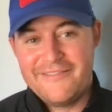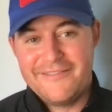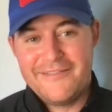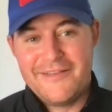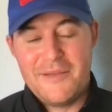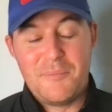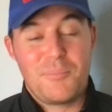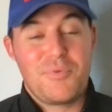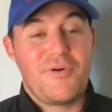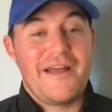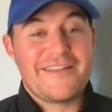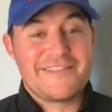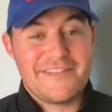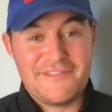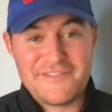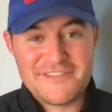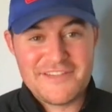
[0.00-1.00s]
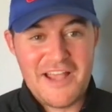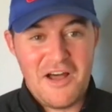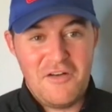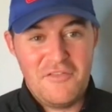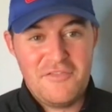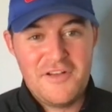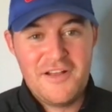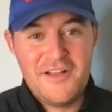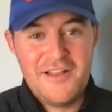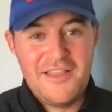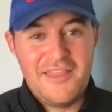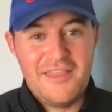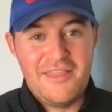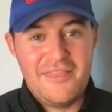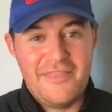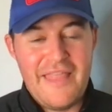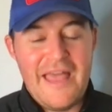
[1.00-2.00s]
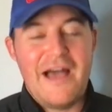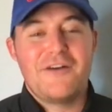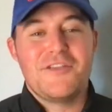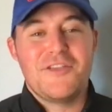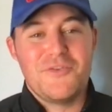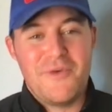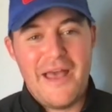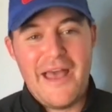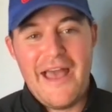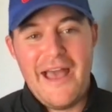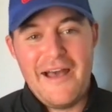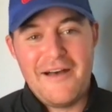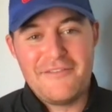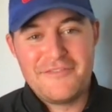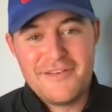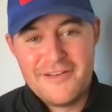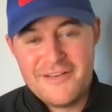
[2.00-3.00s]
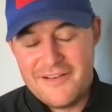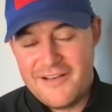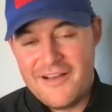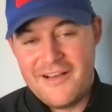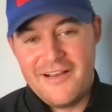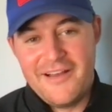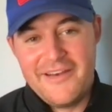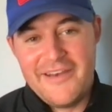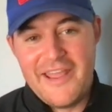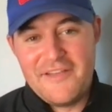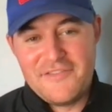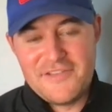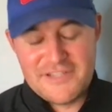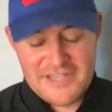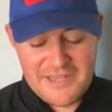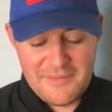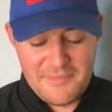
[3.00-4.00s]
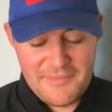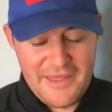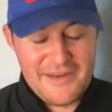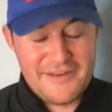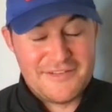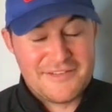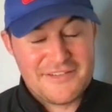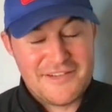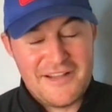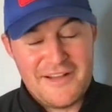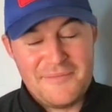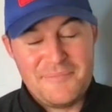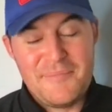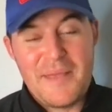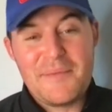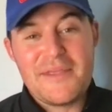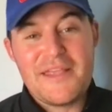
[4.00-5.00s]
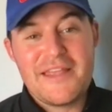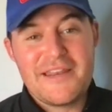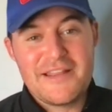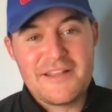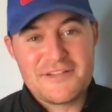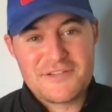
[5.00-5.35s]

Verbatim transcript: impressive self. Now you have a Navy team that is maybe hitting its